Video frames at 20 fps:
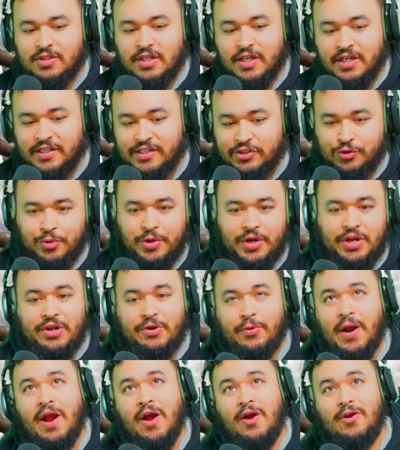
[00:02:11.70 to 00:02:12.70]
He's already
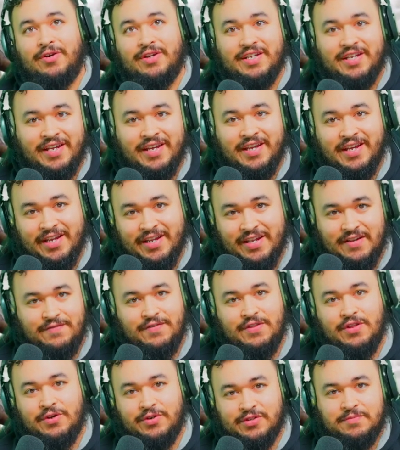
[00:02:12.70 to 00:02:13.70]
crowned king, even
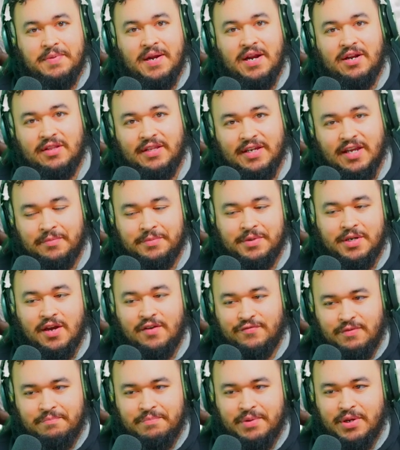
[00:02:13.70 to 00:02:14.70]
though he's barely coming off
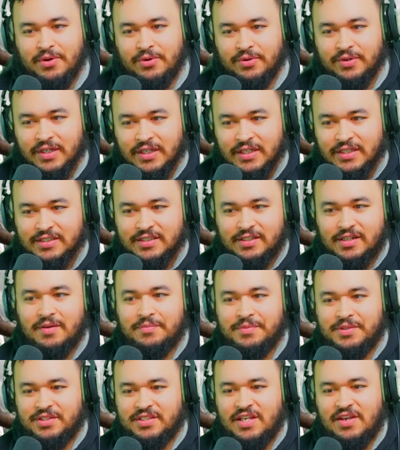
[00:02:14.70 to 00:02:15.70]
the boat to come
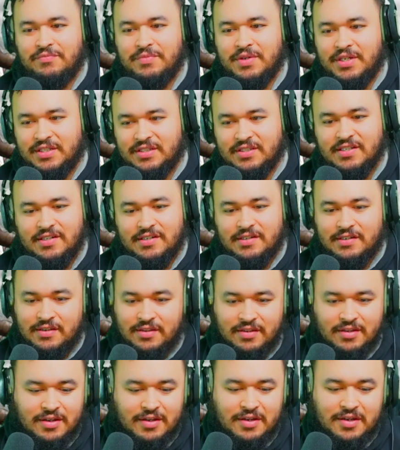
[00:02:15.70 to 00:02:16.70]
and save Minas Tirith.
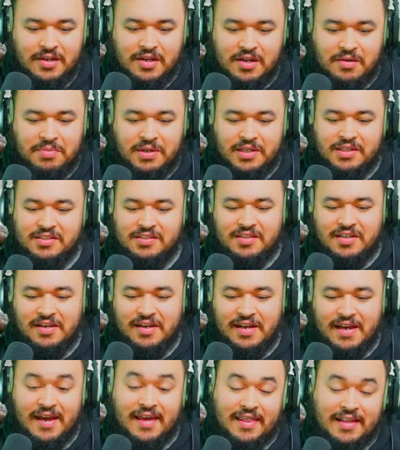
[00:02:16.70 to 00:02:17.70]
But
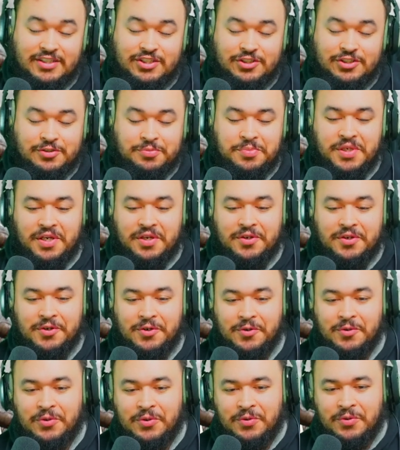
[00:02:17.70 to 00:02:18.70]
hey, that's just me.
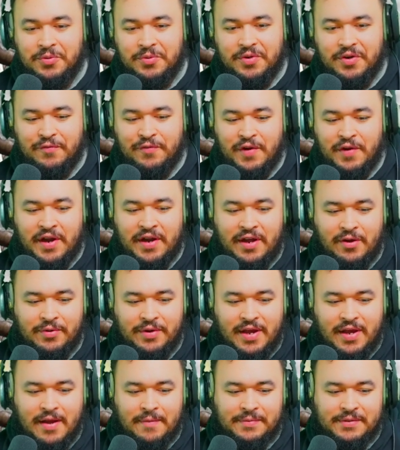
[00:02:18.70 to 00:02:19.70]
We're going to find out what
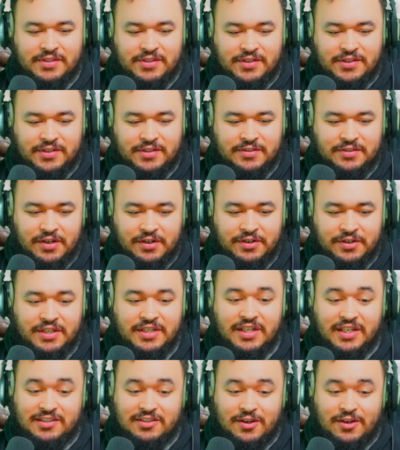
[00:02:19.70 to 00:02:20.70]
happens here. He
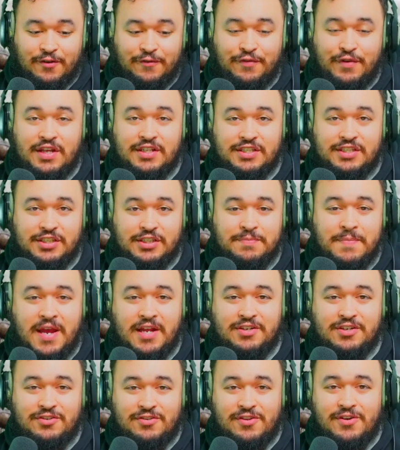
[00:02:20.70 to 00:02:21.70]
does look fancy
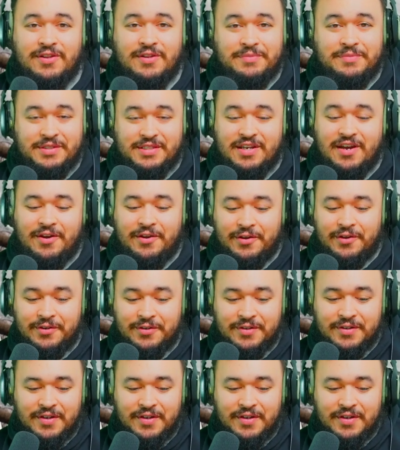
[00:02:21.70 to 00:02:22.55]
smanchy though, let me tell you.